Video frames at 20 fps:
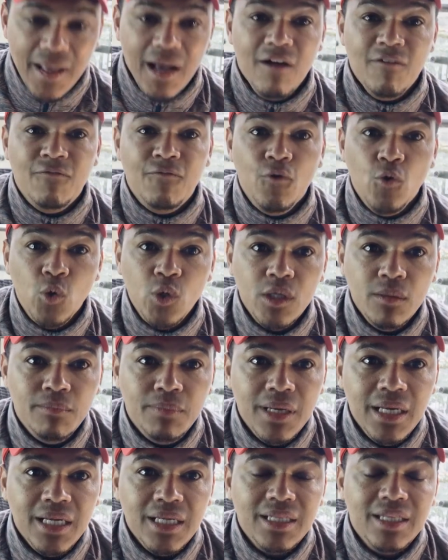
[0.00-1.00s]

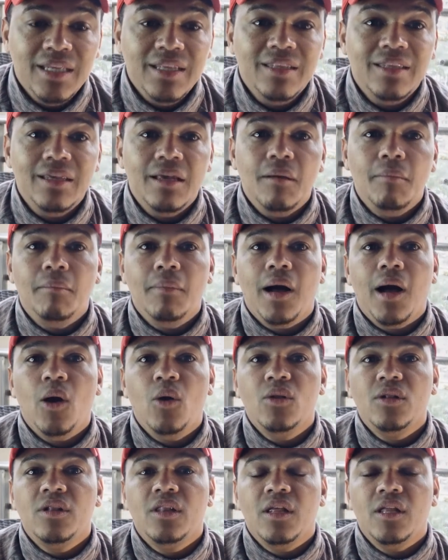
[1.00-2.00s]
affordability, the
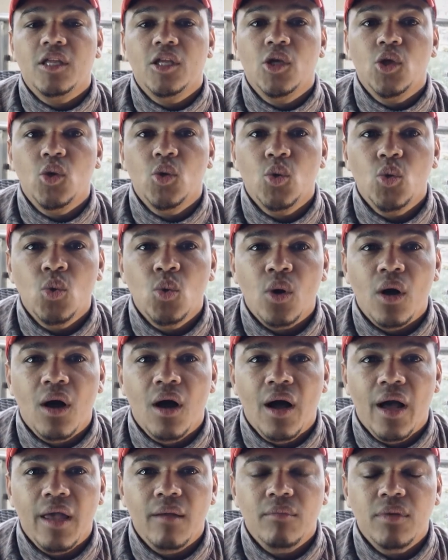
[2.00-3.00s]
amount that you
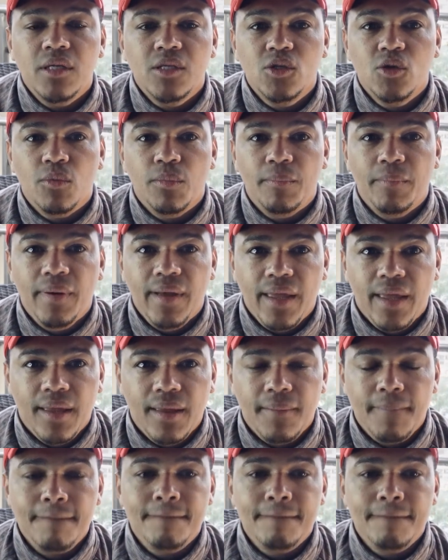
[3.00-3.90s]
are able to pay.